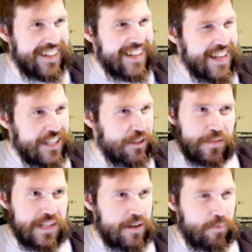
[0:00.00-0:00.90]
So,
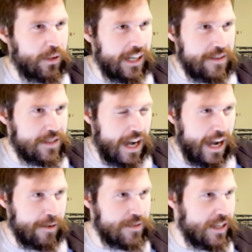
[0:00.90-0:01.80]
so you've seen him plenty of
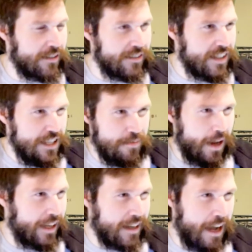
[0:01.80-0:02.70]
times, and
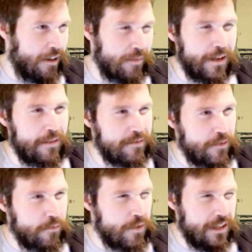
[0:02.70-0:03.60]
you might I don't know,
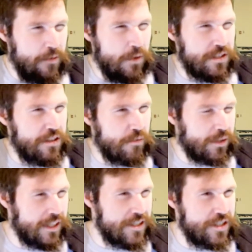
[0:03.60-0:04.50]
what like what's
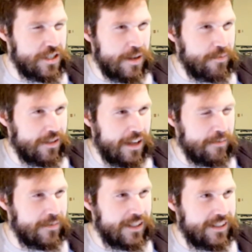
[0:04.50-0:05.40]
your relationship
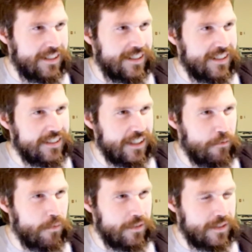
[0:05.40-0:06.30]
with him?
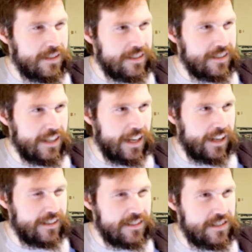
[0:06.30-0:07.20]
Like Chad?
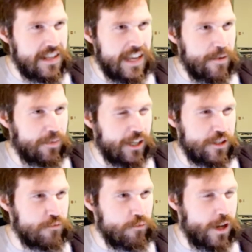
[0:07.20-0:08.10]
Yeah. Seeing him
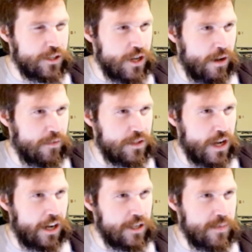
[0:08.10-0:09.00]
like just rush off
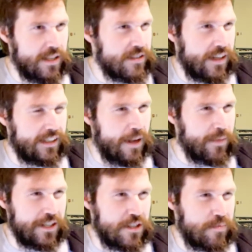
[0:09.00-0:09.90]
with documents, like
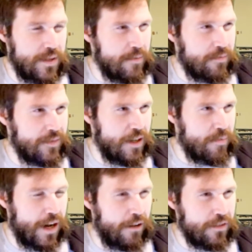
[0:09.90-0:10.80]
that might just be, you know,